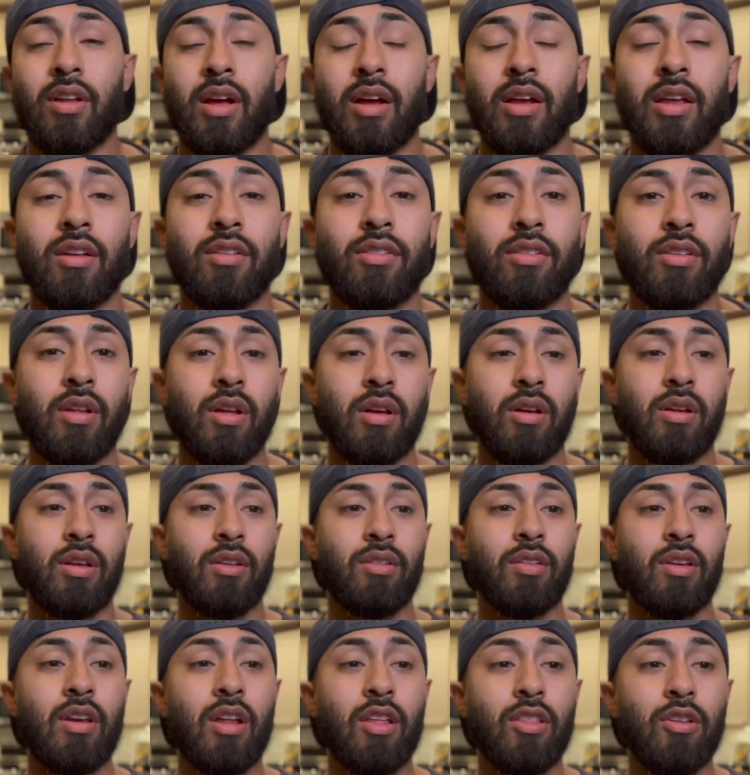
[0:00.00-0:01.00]
I guess I
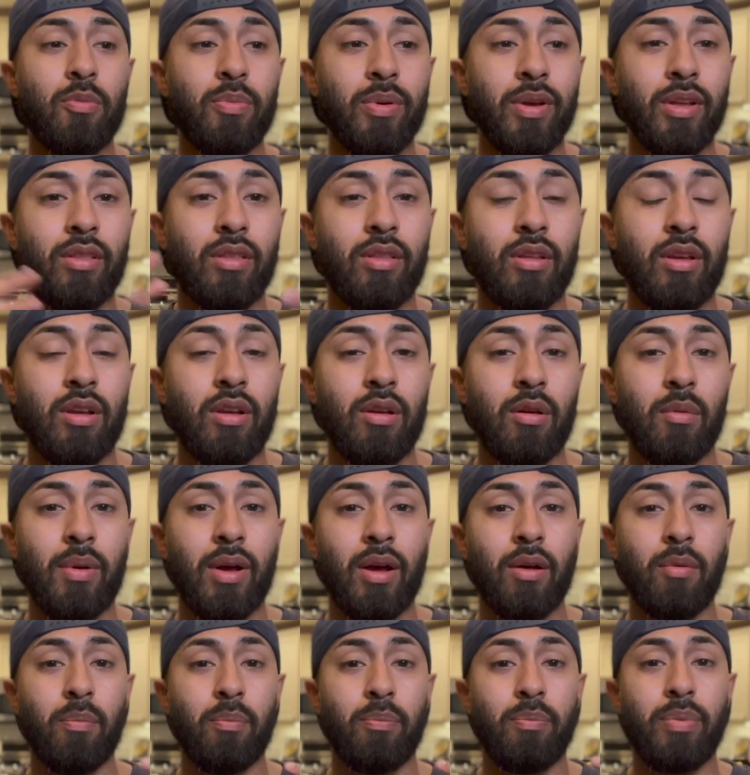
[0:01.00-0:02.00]
guess another big thing
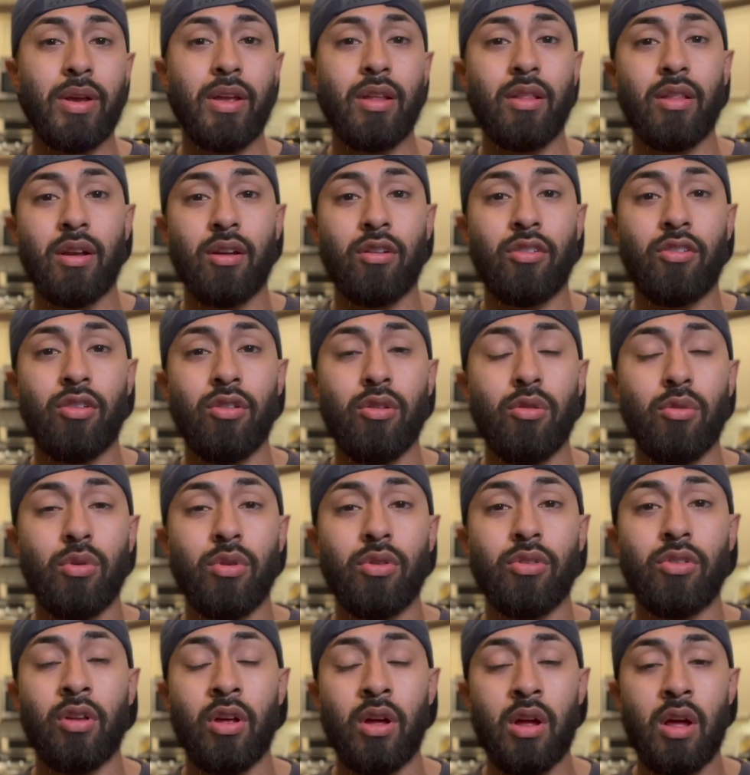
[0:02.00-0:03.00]
about being there too
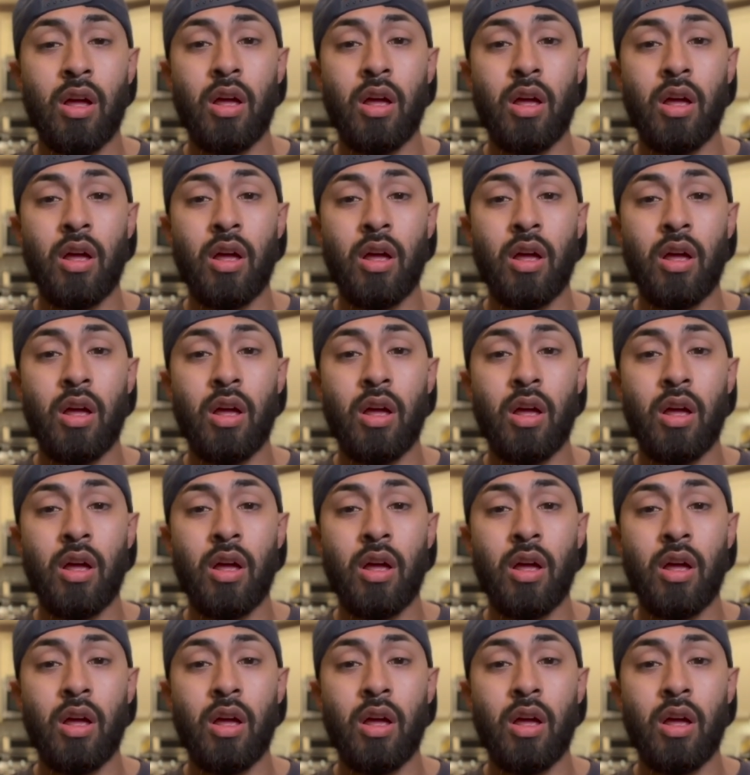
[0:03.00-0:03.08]
is